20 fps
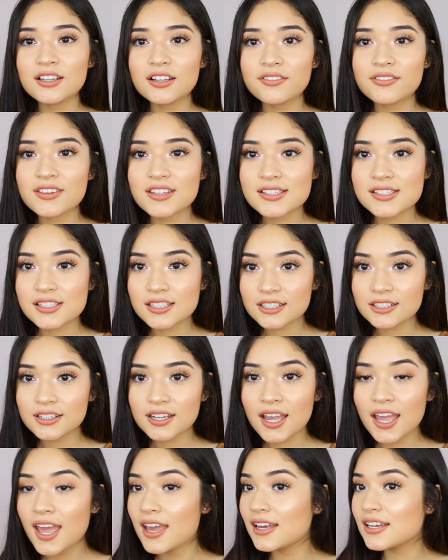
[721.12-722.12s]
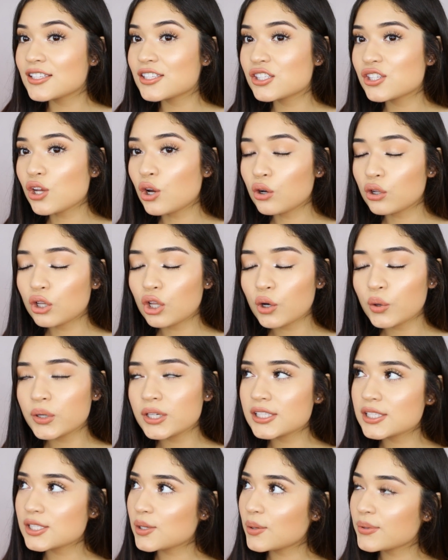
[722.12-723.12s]
love this look. It's so
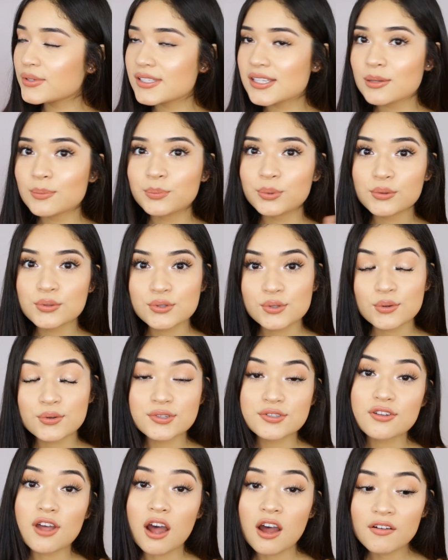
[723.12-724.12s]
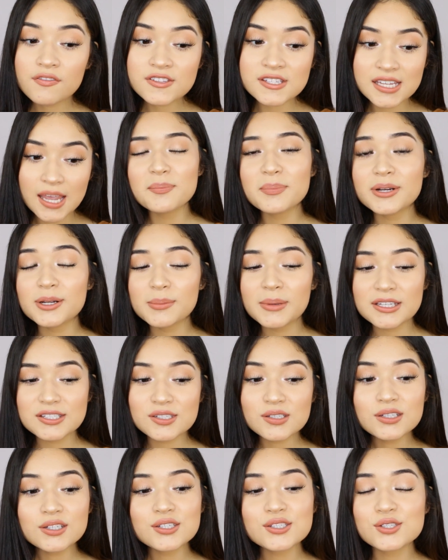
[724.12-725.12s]
glowy, so simple, so soft, but it makes
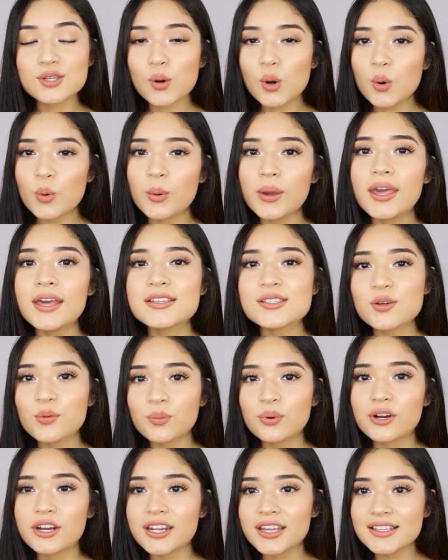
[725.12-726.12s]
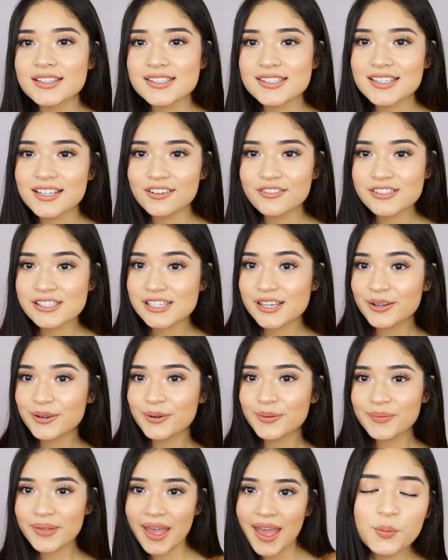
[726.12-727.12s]
you look so awake, so pretty and stuff.
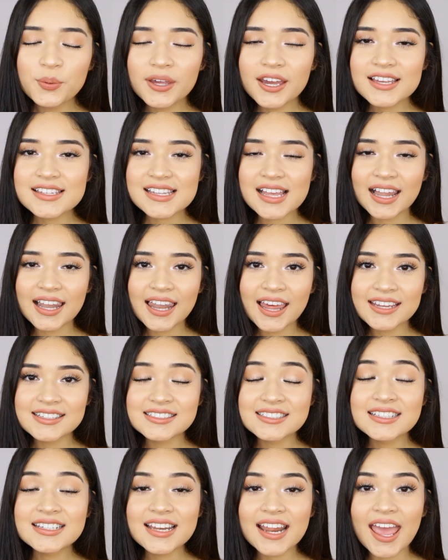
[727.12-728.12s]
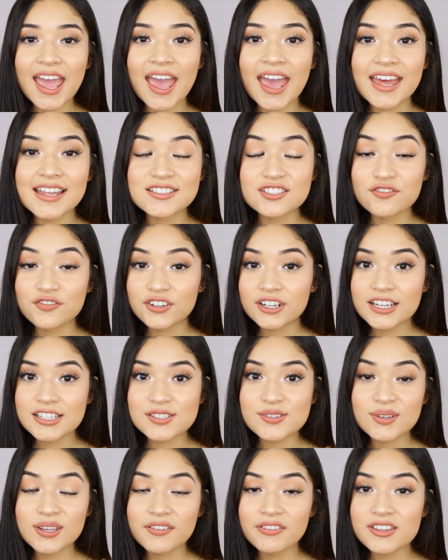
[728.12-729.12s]
So hope you guys liked it, and don't forget
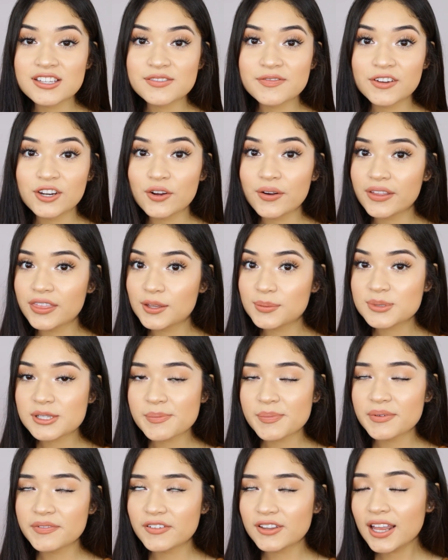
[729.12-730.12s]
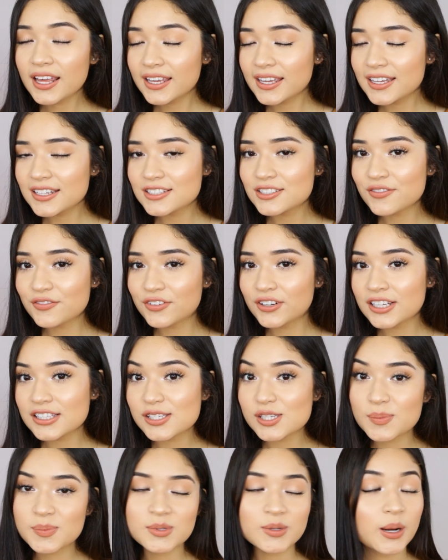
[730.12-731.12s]
to give this video a thumbs up if you like it. Don't forget
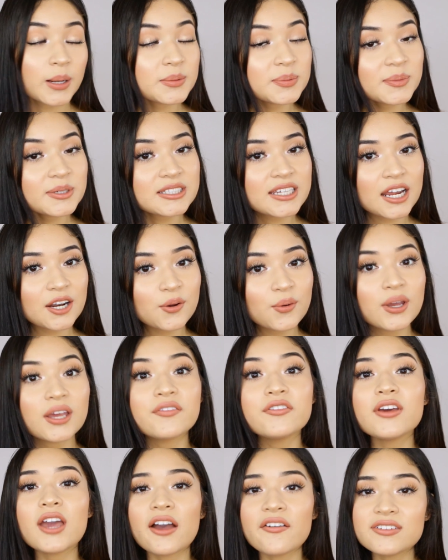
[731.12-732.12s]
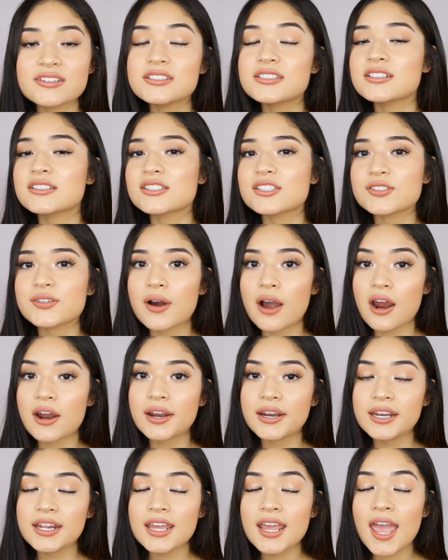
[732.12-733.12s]
to subscribe to my channel if you haven't done so
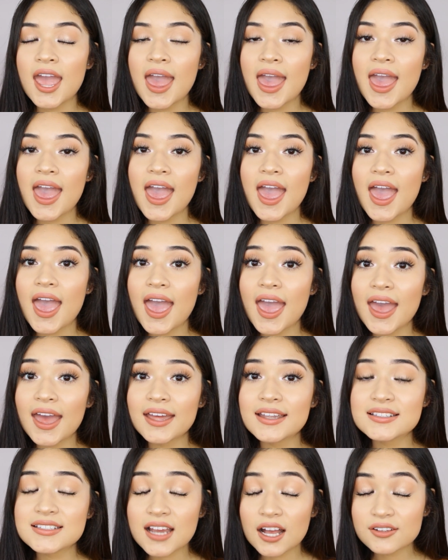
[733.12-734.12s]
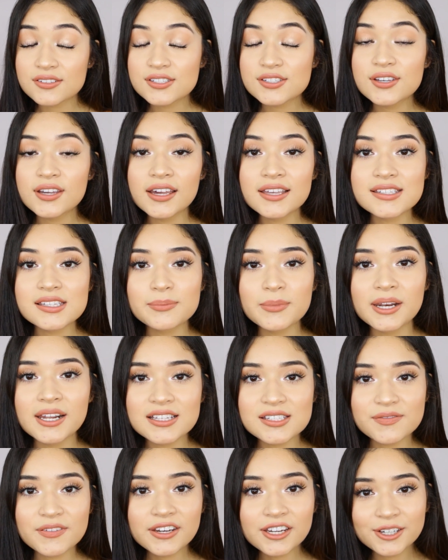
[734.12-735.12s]
already, and I'll see you guys in my
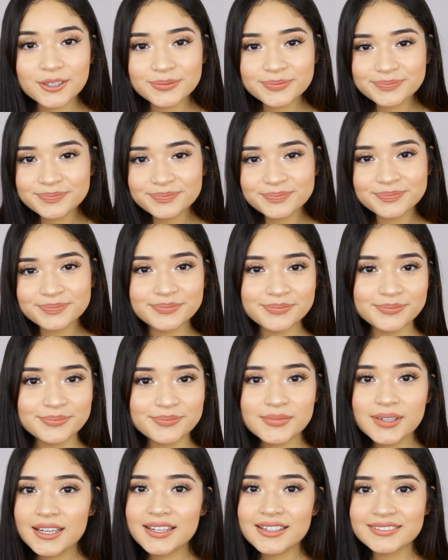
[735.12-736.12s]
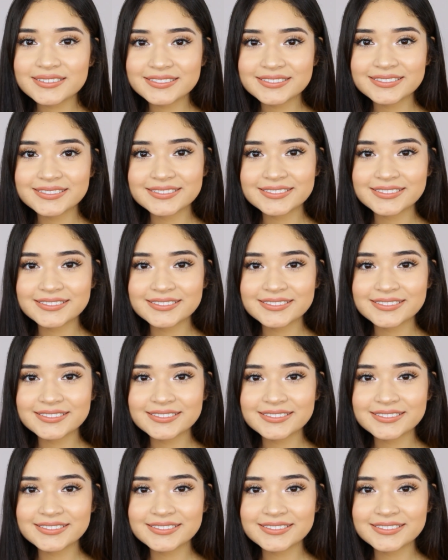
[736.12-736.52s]
next video. Bye.